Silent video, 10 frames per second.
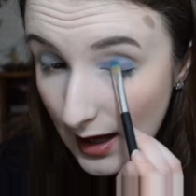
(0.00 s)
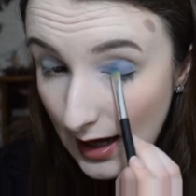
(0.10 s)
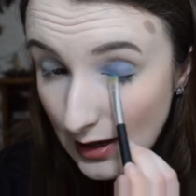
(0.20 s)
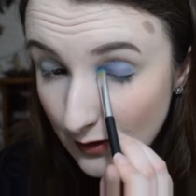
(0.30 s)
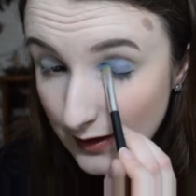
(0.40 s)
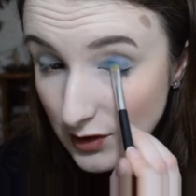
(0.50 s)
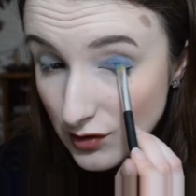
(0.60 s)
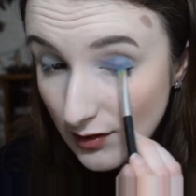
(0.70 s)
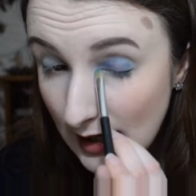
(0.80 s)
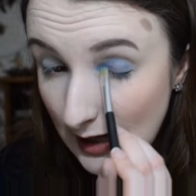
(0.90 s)
I don't think
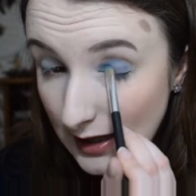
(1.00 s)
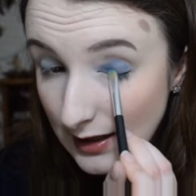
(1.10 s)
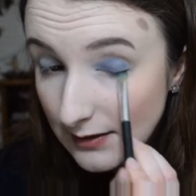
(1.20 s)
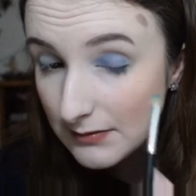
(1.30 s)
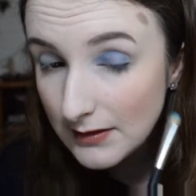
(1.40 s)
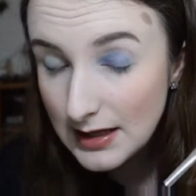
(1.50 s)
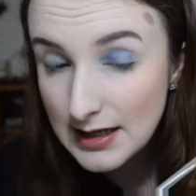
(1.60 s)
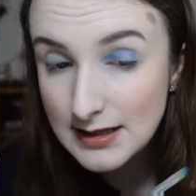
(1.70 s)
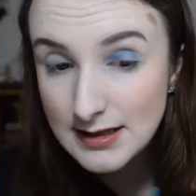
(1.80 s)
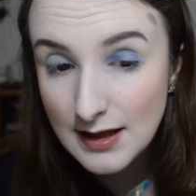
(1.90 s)
dry
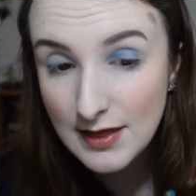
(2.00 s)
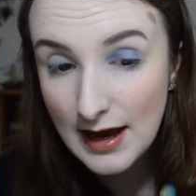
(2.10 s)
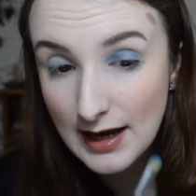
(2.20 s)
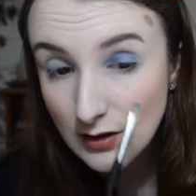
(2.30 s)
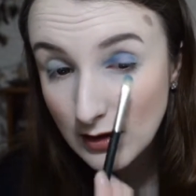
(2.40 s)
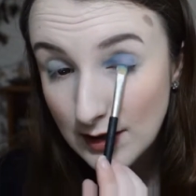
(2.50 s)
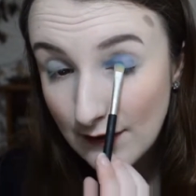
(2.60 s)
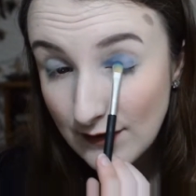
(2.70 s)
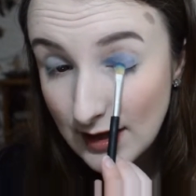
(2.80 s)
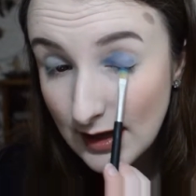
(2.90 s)
it's that good. I
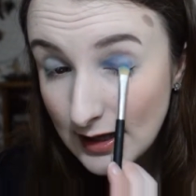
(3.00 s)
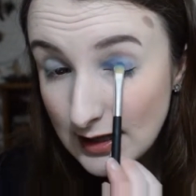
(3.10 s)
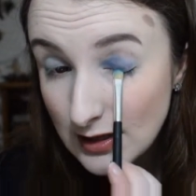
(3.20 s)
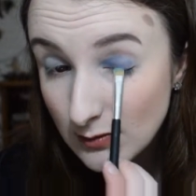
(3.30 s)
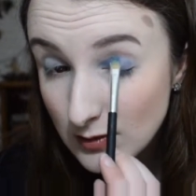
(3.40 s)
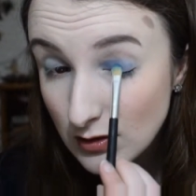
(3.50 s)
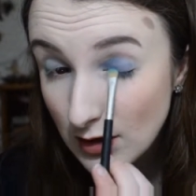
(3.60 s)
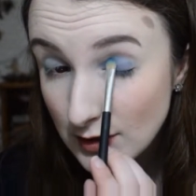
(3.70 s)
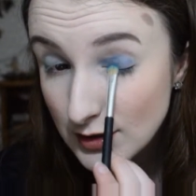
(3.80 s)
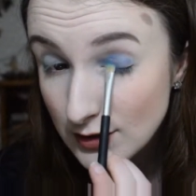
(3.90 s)
feel like it comes
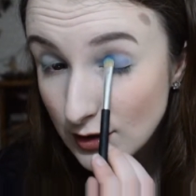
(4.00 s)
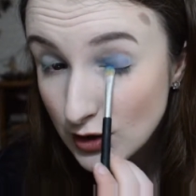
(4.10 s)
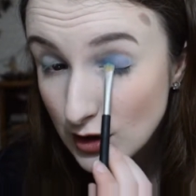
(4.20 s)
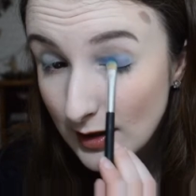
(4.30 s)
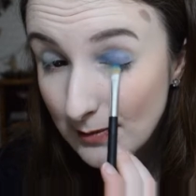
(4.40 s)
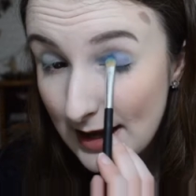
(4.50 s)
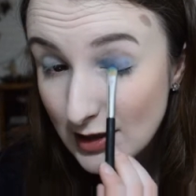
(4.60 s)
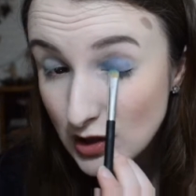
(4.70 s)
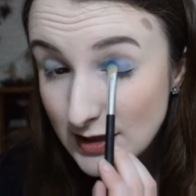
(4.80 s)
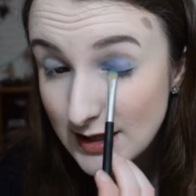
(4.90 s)
across a touch on the
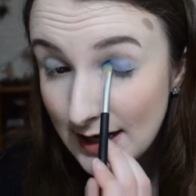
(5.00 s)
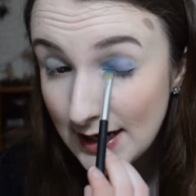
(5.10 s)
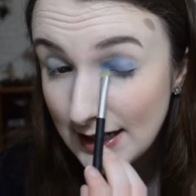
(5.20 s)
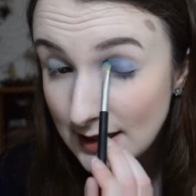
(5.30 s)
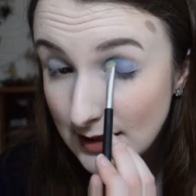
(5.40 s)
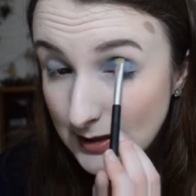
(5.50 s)
patchy side.